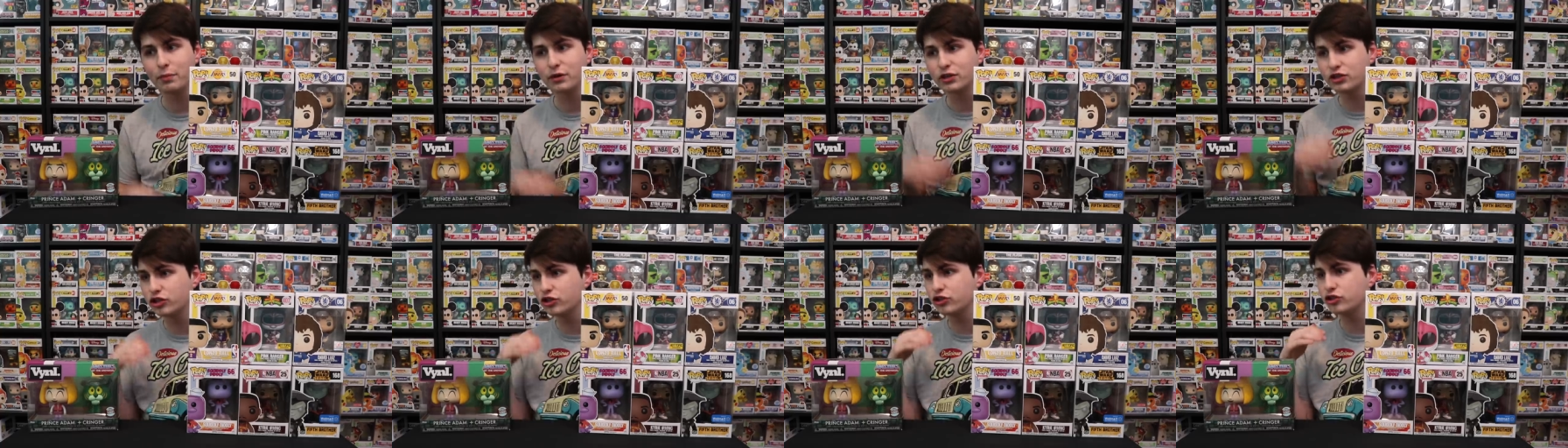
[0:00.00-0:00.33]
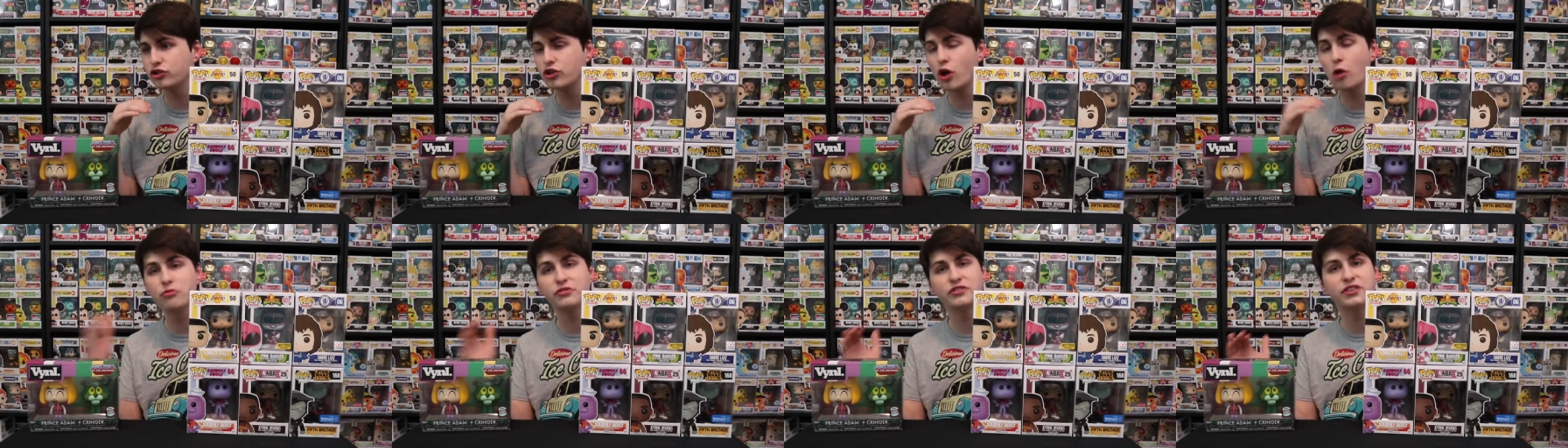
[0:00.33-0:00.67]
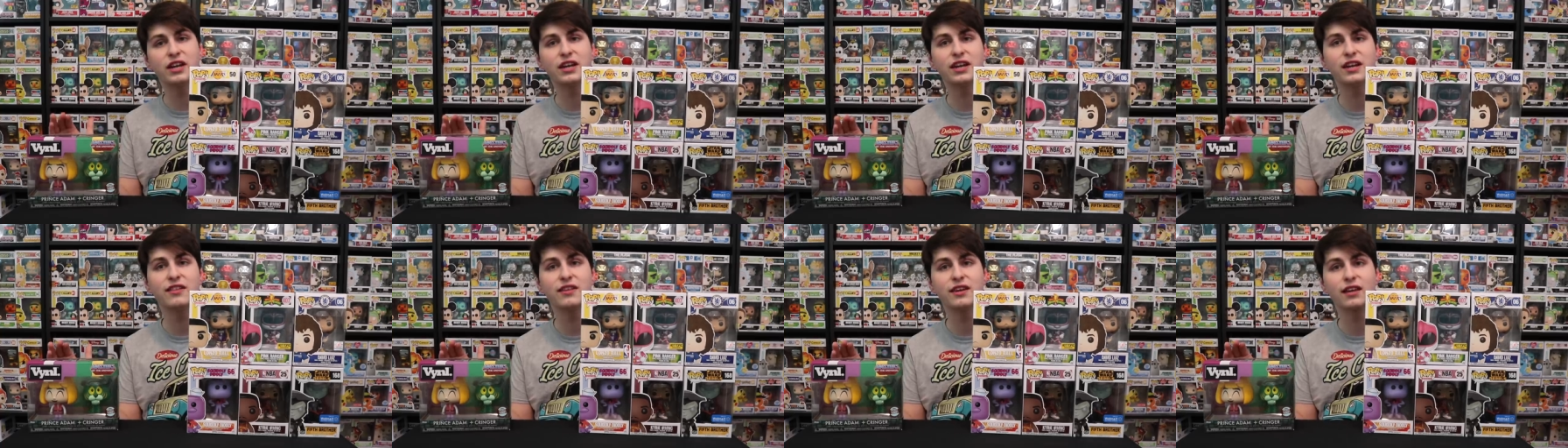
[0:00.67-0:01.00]
but just don't
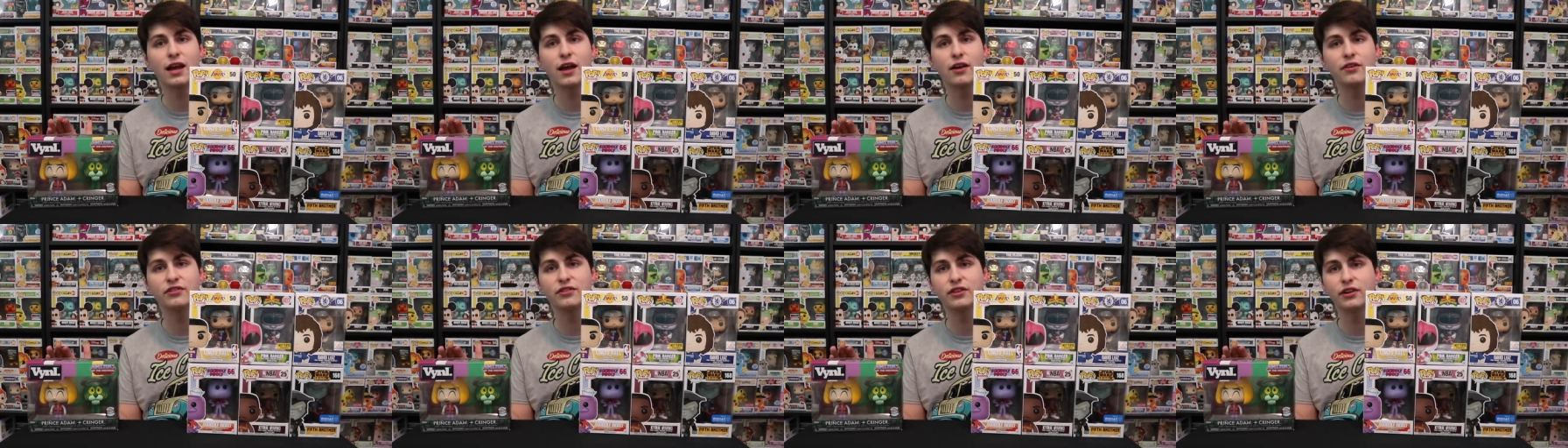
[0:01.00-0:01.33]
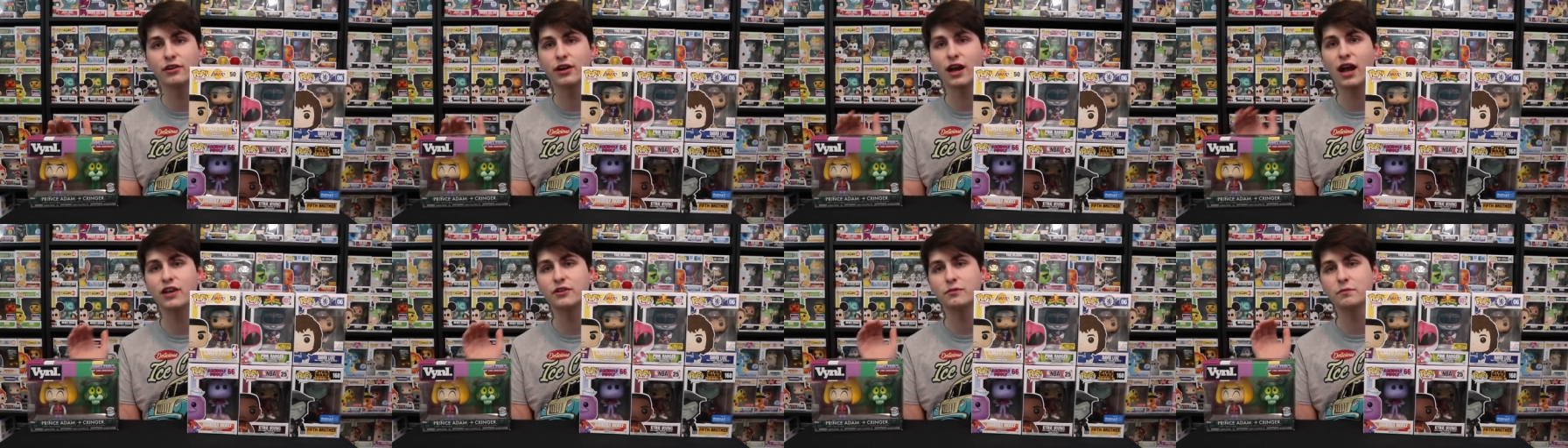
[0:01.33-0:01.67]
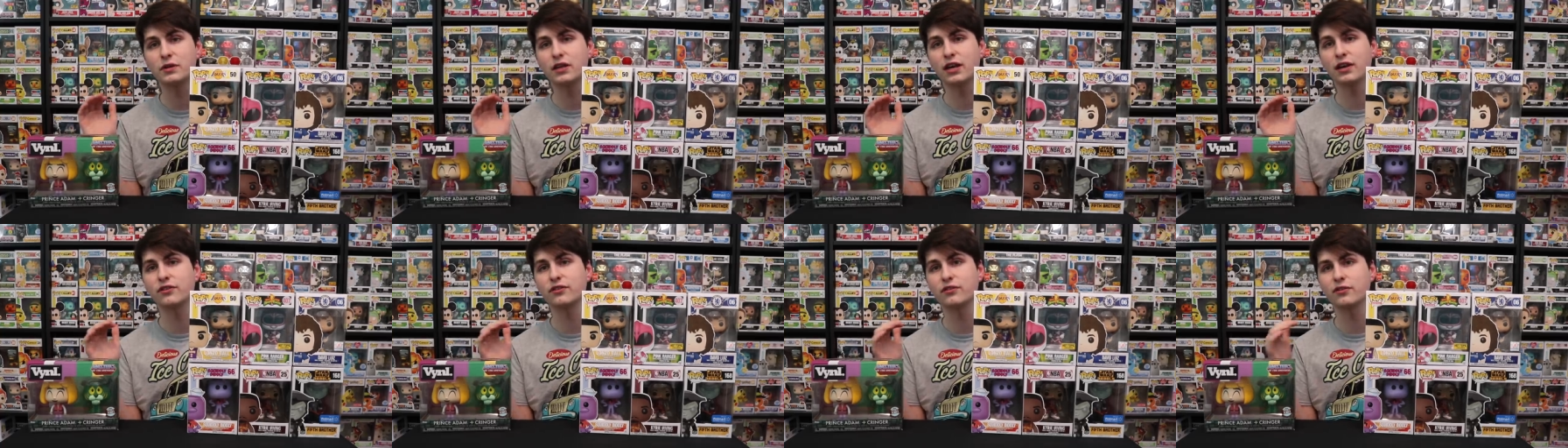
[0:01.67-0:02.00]
send anything else there, guys,
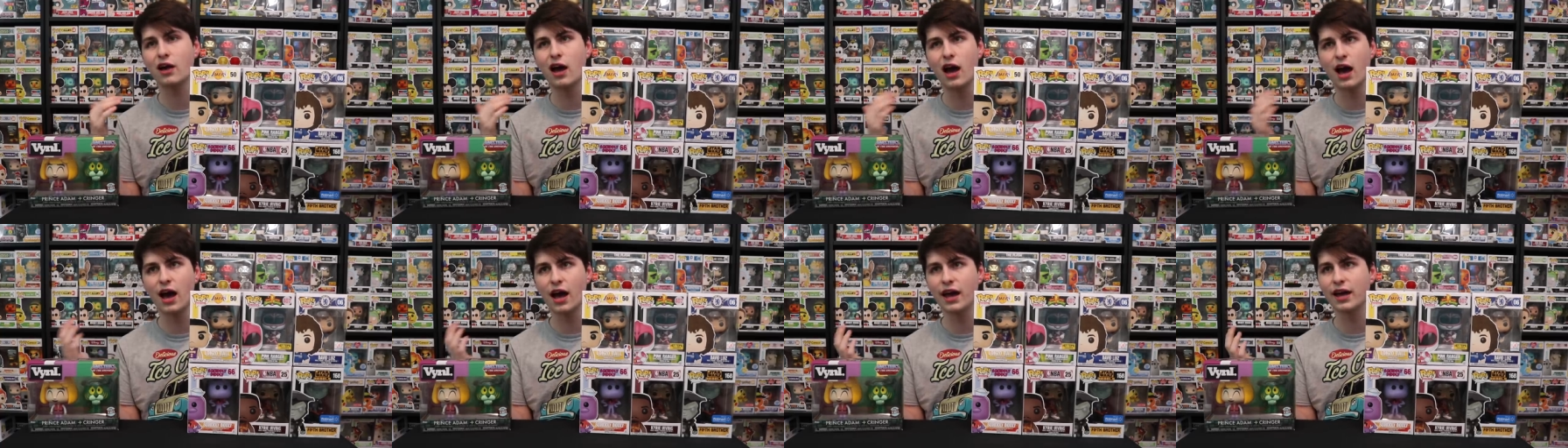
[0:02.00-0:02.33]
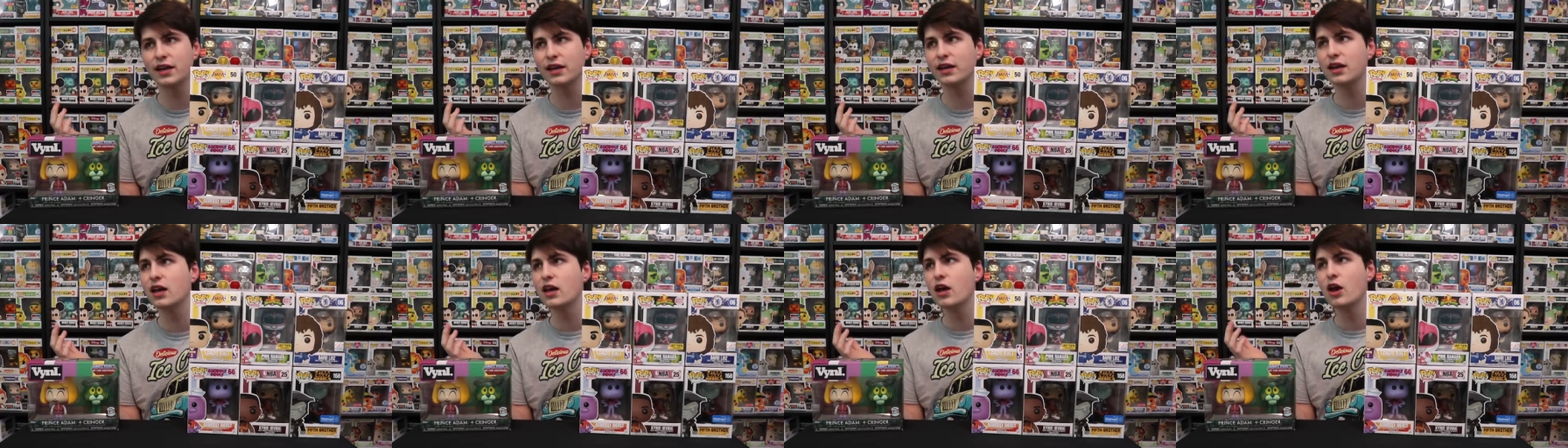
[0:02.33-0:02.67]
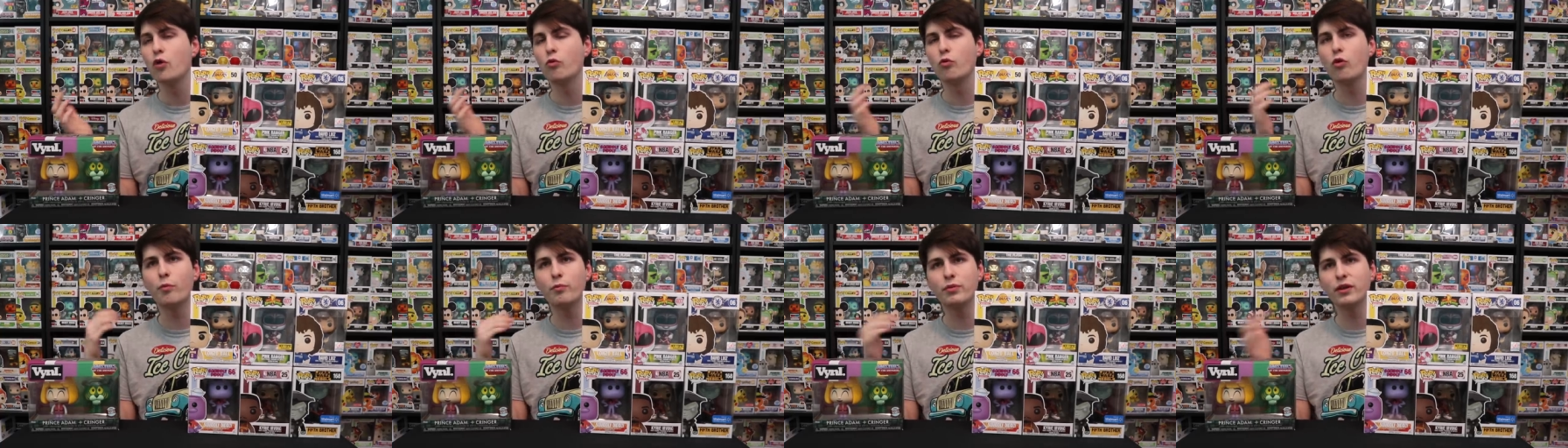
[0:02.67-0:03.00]
because I
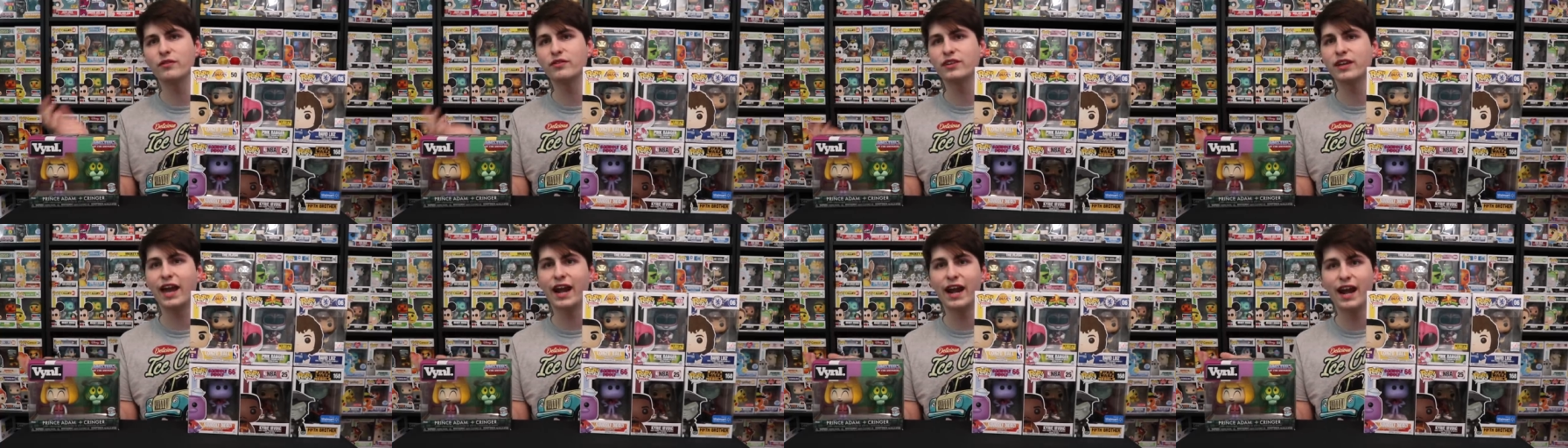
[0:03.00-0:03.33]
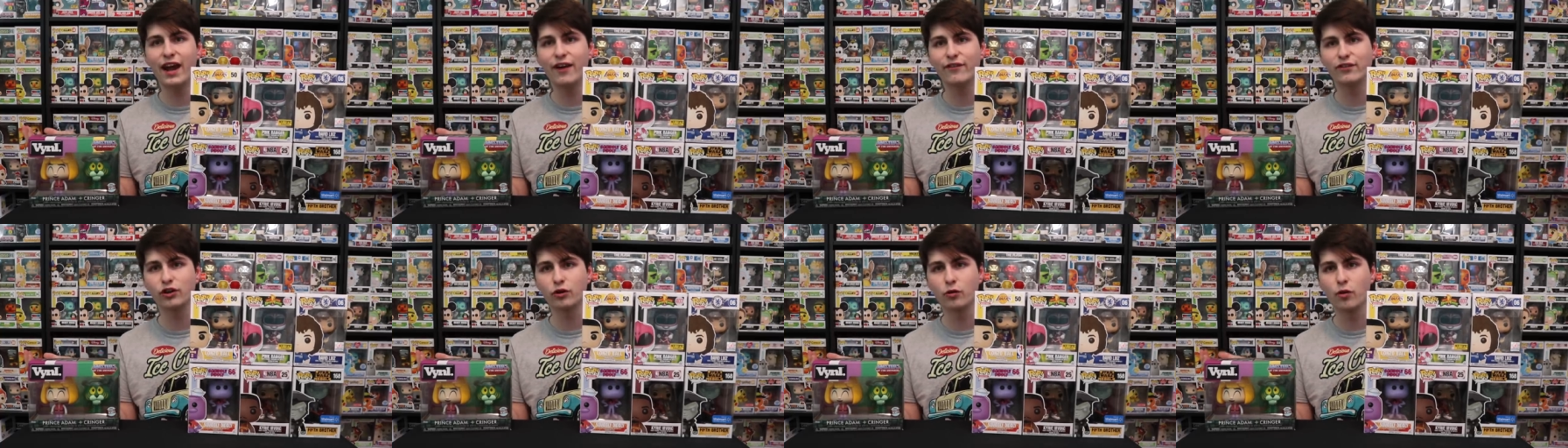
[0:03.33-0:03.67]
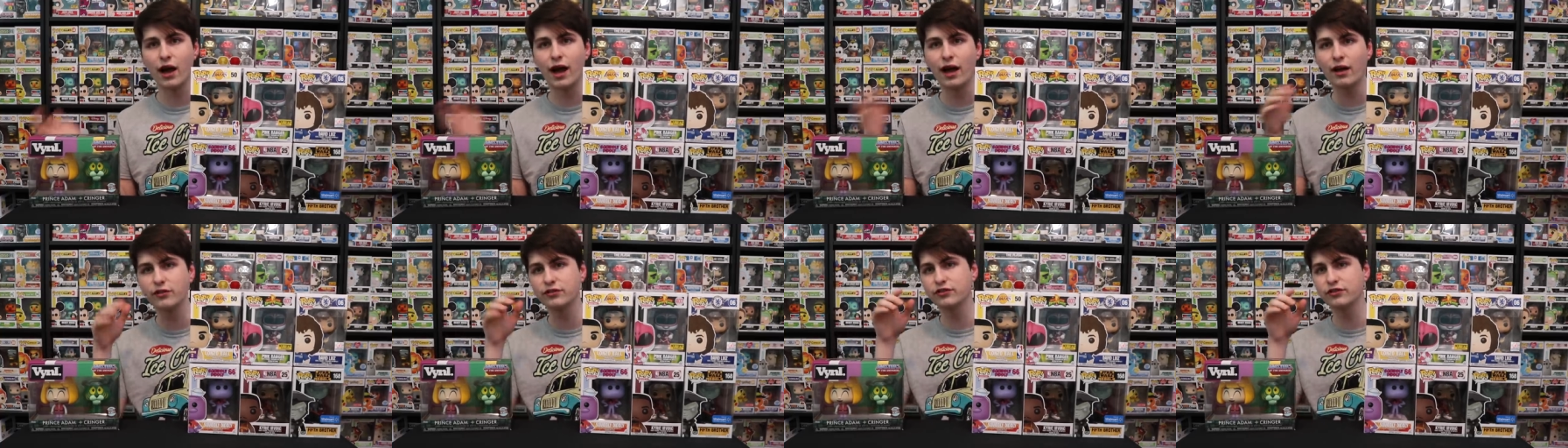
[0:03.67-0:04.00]
won't be able to get it after a while.